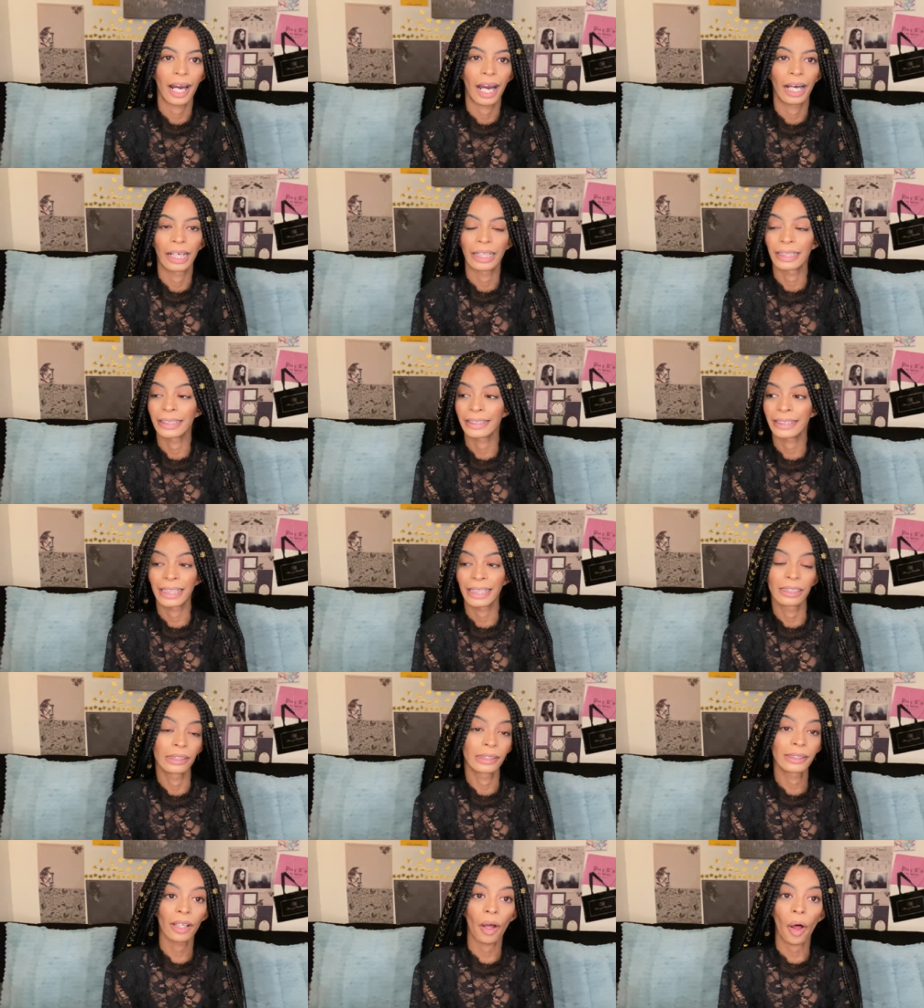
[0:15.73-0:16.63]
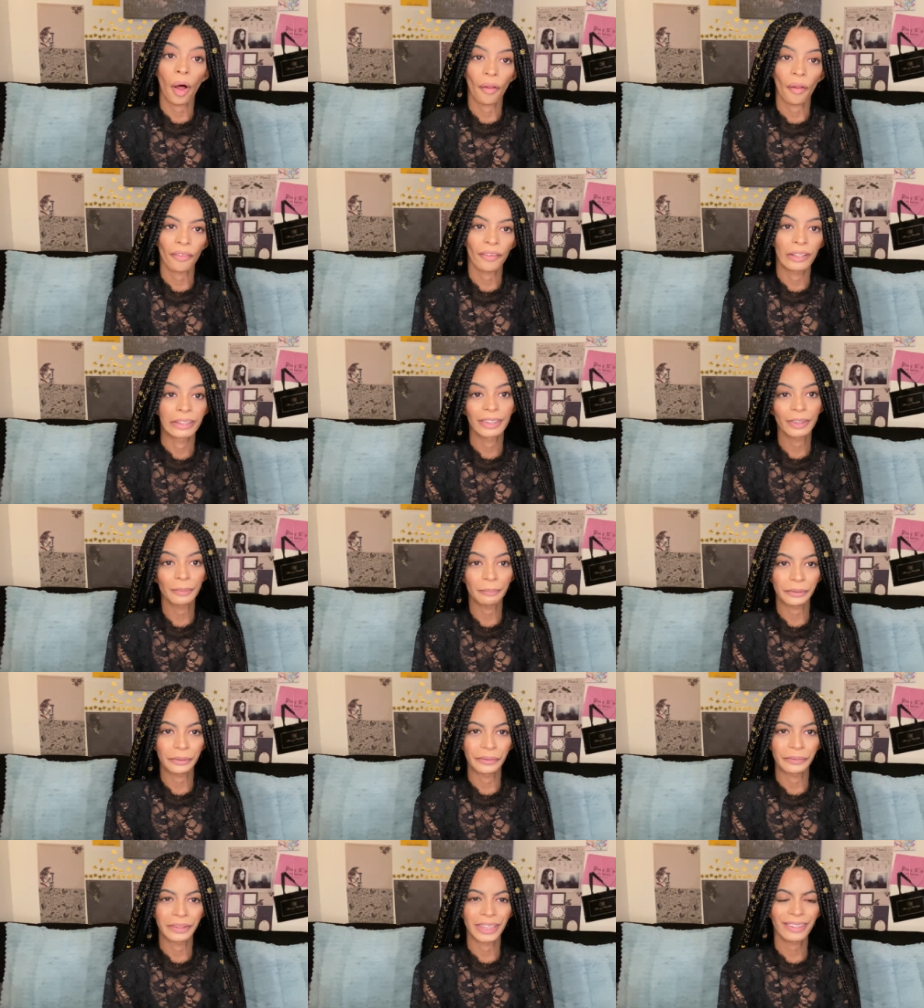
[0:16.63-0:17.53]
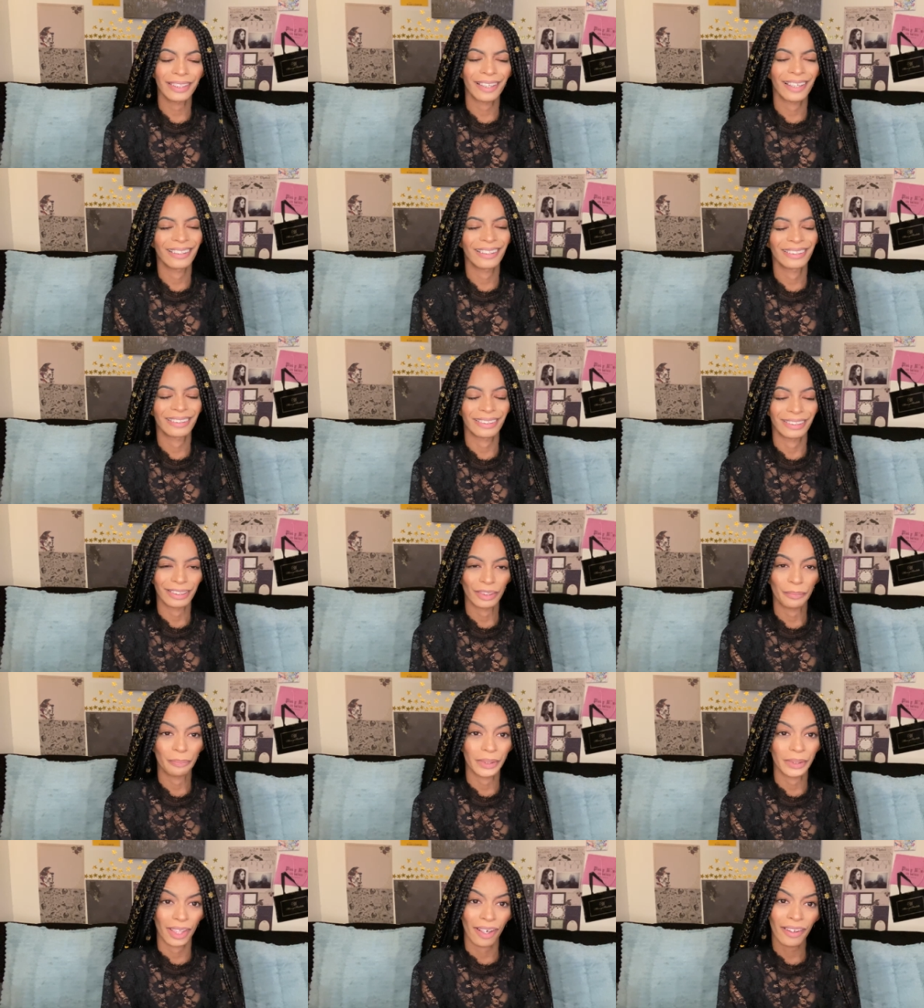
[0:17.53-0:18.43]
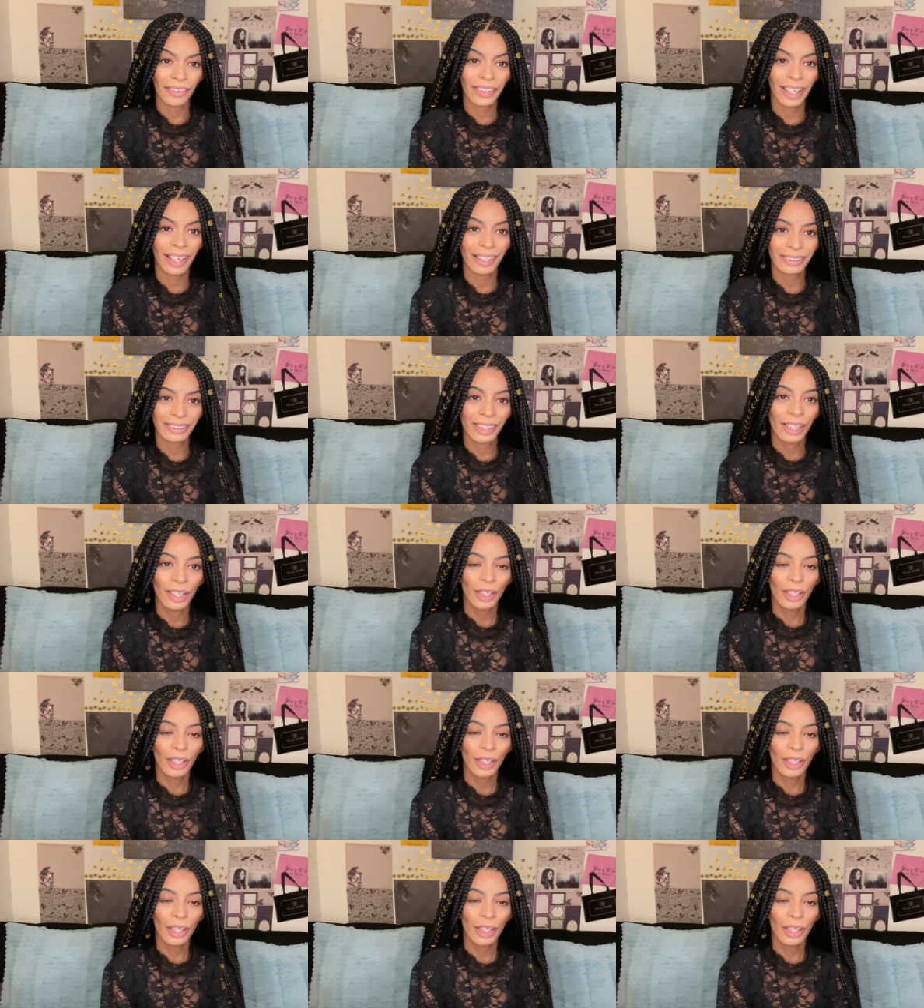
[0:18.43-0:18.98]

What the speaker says: I get into all things beauty and things beyond that,